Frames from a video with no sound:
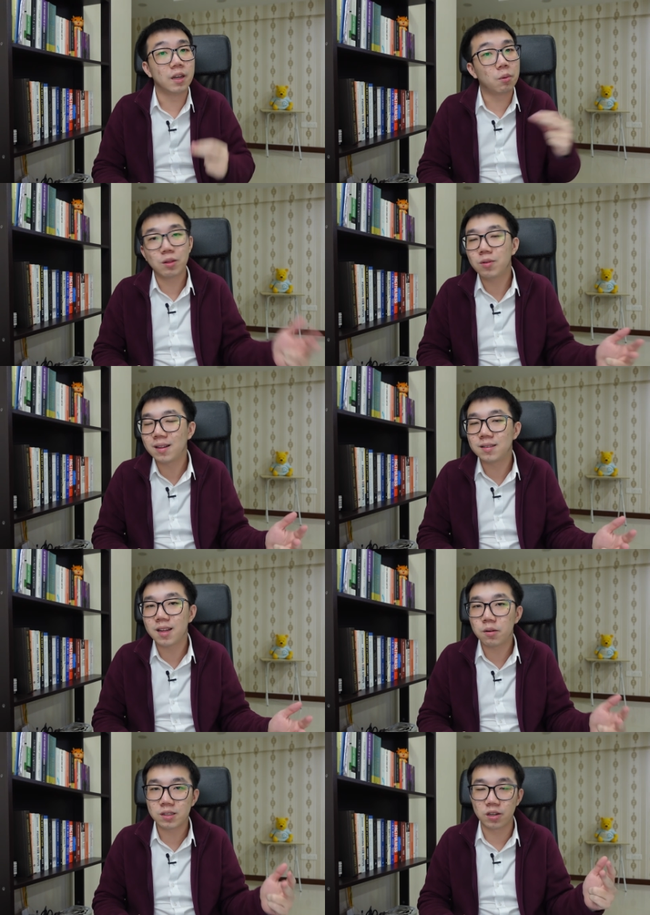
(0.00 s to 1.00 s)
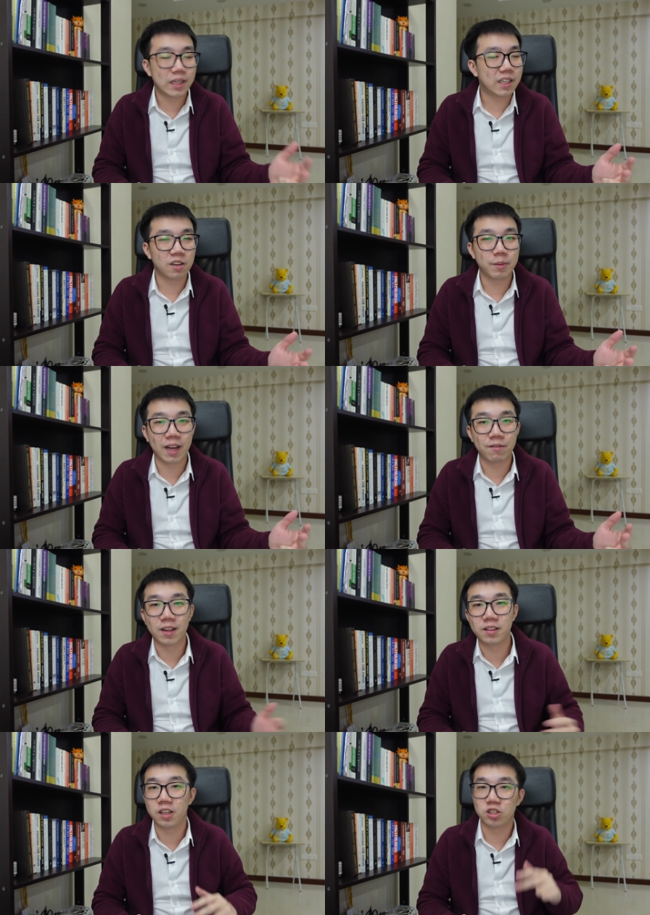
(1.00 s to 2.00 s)
They want to understand what's your economic
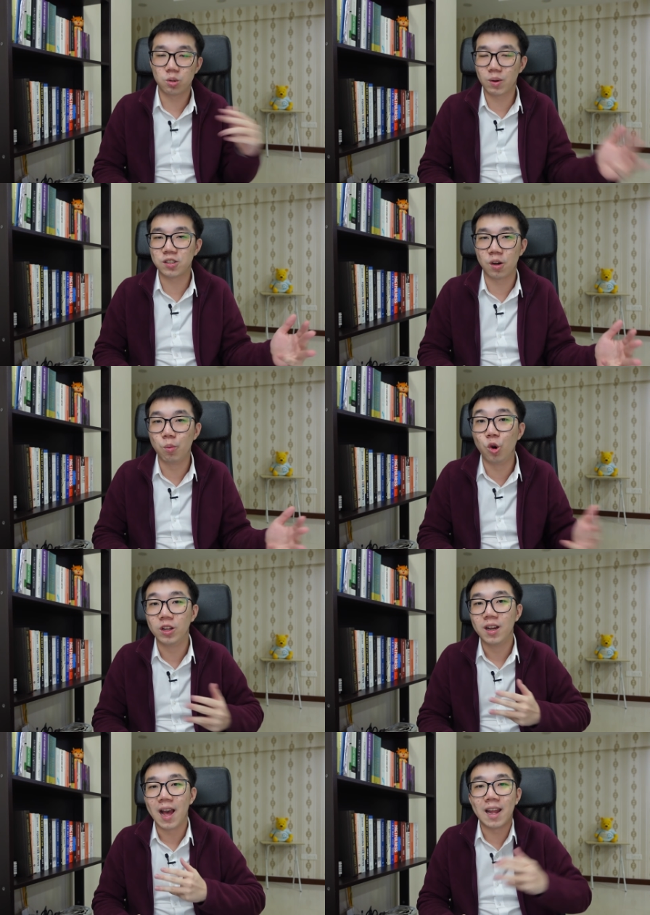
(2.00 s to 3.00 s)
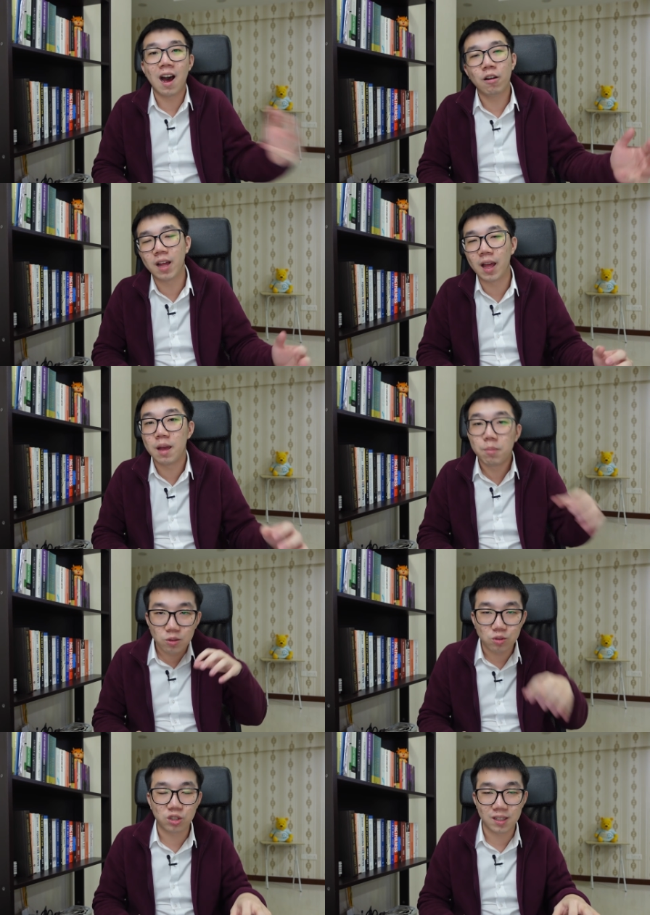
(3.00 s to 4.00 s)
advantage, what's your mode, and how they're able
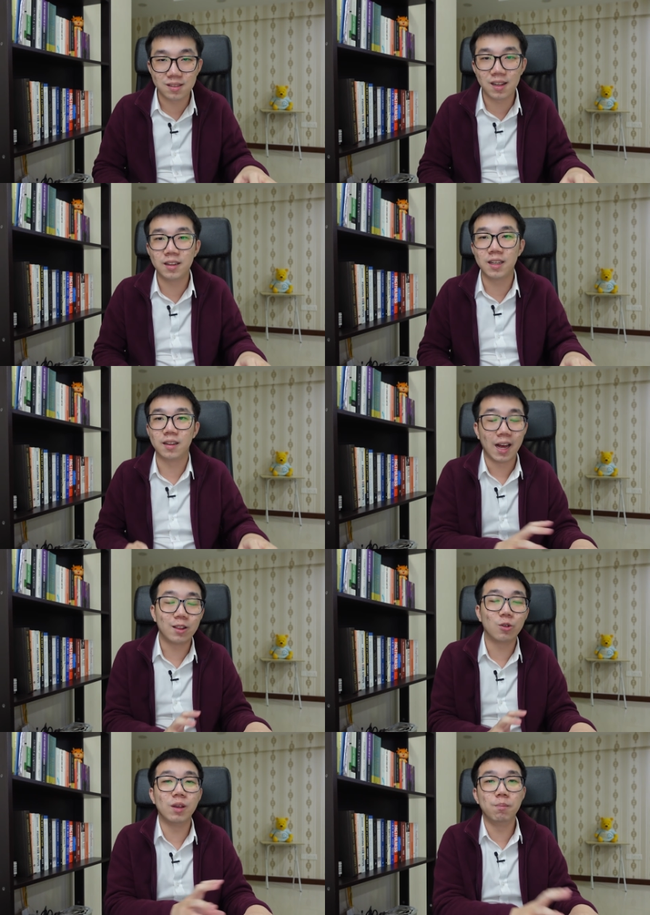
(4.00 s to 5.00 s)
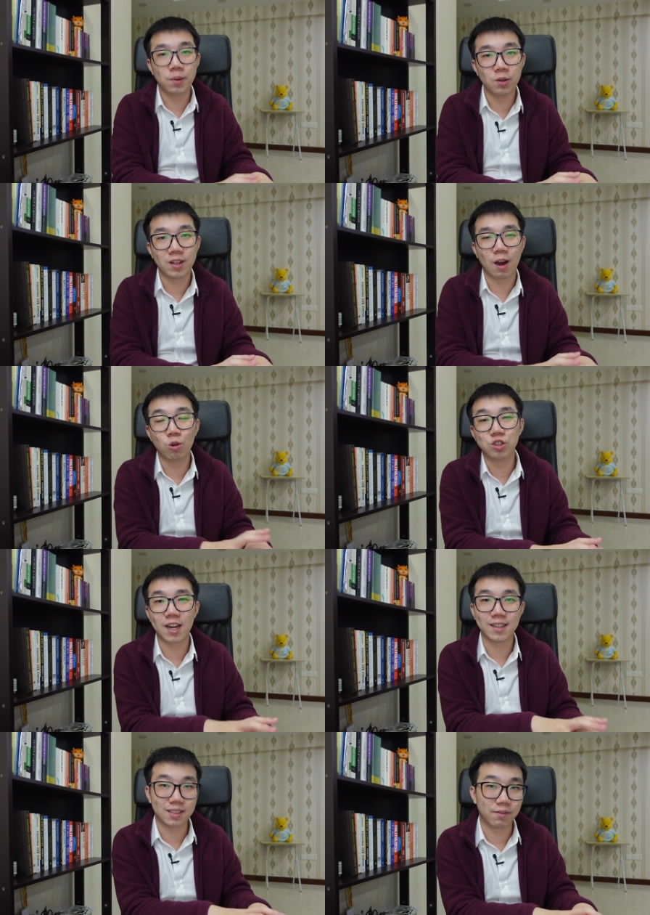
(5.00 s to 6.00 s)
to translate it and to imbue their own Chinese